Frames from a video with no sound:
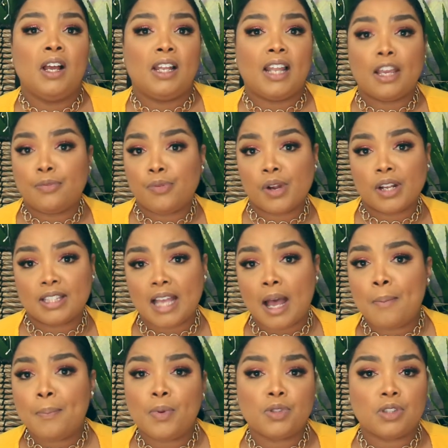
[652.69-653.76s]
Like, for
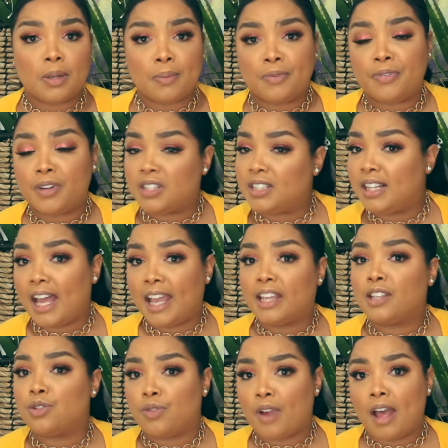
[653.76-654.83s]
example, some of us
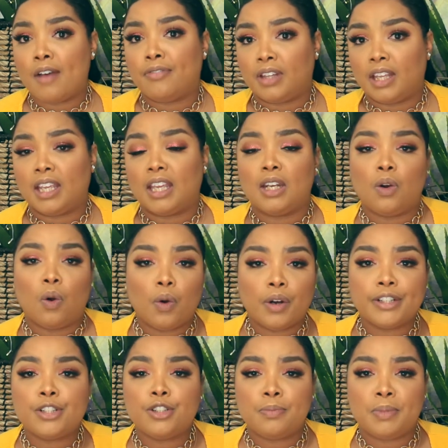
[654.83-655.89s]
like traveling. In
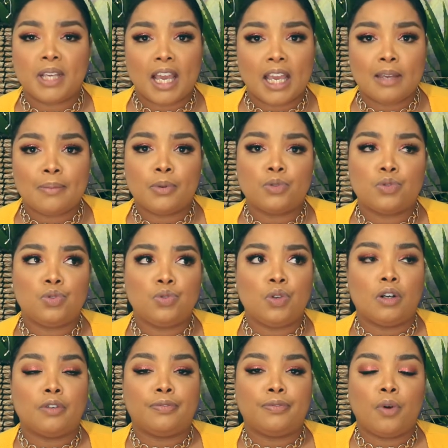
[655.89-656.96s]
order to be able to
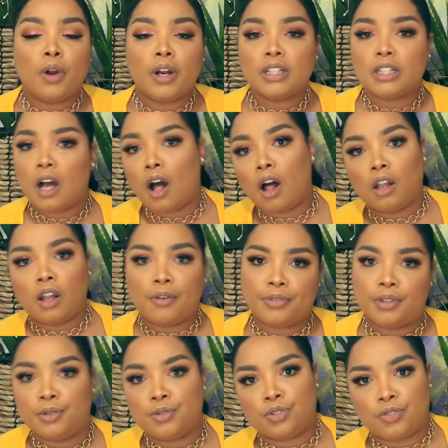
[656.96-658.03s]
afford all of
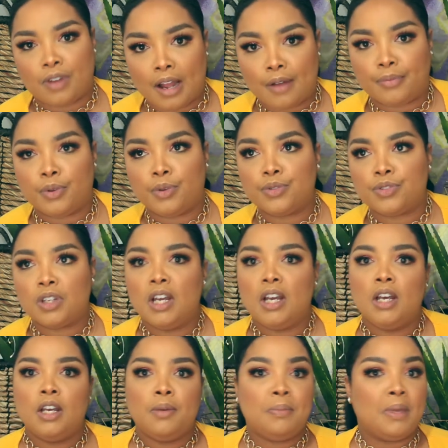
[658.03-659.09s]
those travels,
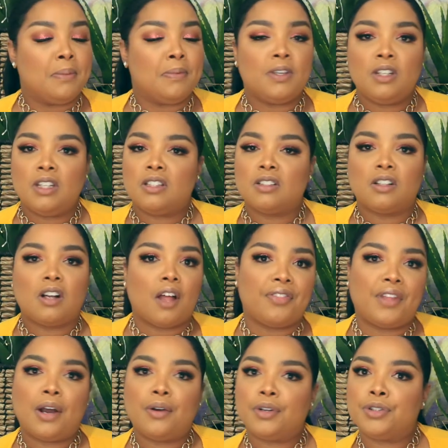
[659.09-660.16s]
maybe you need to cut
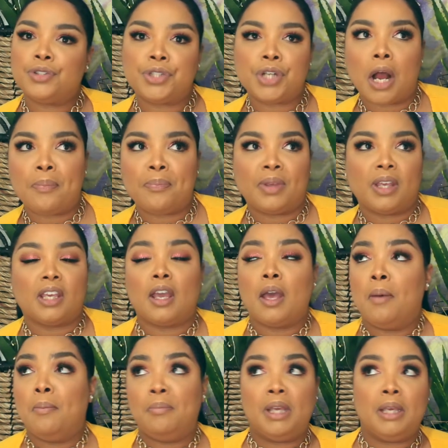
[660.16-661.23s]
down on shopping,
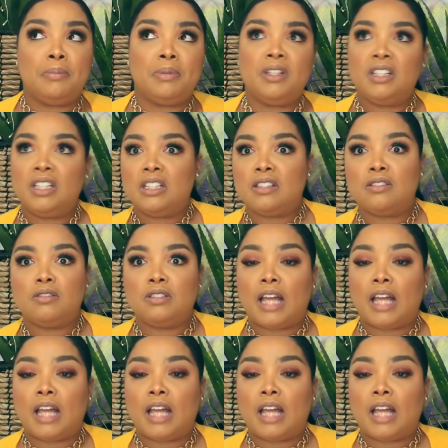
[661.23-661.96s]
maybe you need to